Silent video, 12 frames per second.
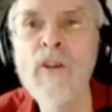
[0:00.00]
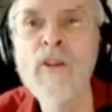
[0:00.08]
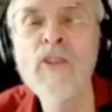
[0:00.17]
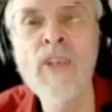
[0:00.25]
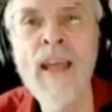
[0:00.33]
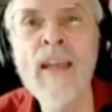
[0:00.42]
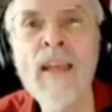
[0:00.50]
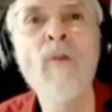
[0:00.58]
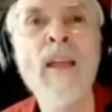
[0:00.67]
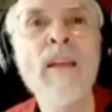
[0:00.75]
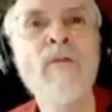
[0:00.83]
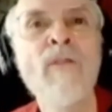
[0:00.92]
If you're
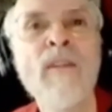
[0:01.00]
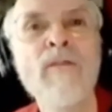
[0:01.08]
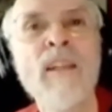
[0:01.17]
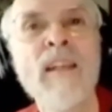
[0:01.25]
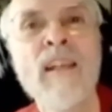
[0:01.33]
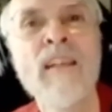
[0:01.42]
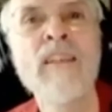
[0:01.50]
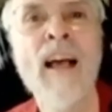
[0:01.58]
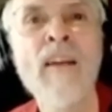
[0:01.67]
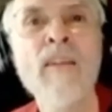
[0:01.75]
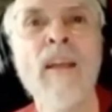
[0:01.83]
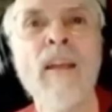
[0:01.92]
standing right in front of an
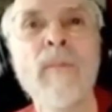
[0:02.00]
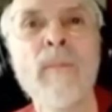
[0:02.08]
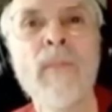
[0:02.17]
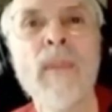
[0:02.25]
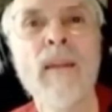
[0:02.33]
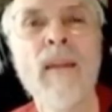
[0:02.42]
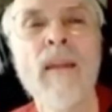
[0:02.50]
Italian,